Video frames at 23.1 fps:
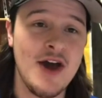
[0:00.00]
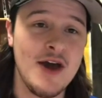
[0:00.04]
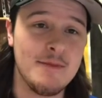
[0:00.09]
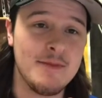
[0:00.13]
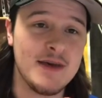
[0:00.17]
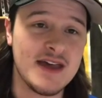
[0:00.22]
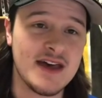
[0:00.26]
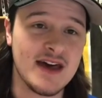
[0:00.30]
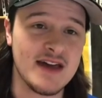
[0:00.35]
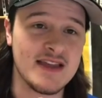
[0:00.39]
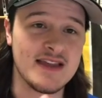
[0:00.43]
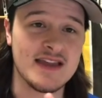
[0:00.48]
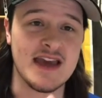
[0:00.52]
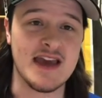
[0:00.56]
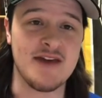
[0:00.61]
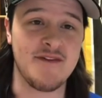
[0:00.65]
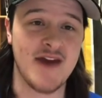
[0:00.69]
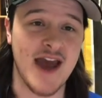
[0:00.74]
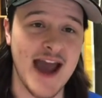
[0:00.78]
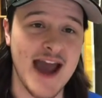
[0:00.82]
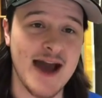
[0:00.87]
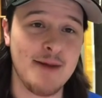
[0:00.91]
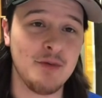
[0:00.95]
because if
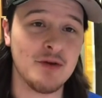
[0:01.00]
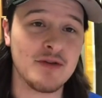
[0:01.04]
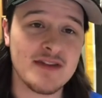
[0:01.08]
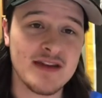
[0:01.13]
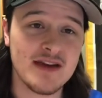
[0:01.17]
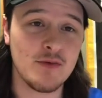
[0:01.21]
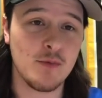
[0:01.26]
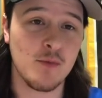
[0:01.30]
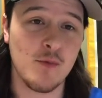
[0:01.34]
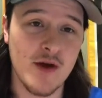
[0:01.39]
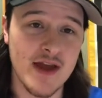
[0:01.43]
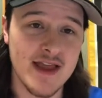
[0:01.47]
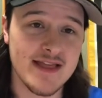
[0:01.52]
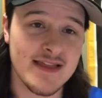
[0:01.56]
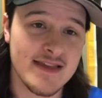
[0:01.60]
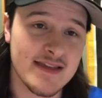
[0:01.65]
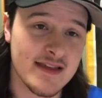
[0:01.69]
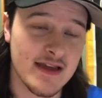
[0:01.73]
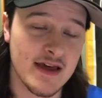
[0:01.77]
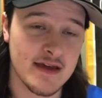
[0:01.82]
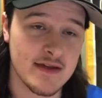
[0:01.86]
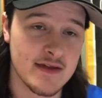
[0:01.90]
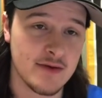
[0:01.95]
Hamilton
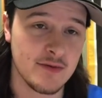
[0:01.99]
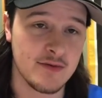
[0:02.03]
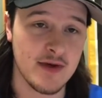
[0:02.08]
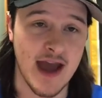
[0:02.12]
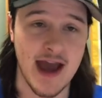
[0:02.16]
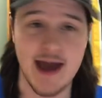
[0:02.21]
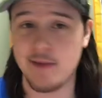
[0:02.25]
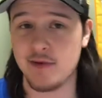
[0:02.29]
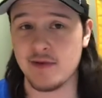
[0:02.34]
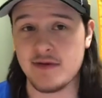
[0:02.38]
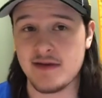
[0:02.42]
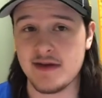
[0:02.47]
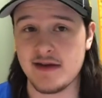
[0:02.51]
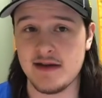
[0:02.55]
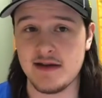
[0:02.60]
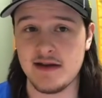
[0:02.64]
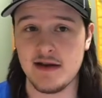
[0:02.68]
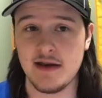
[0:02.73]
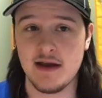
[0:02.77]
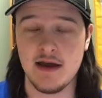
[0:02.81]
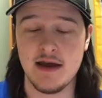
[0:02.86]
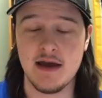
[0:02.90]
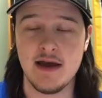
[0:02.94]
wins, uh, so
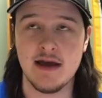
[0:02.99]
Hamilton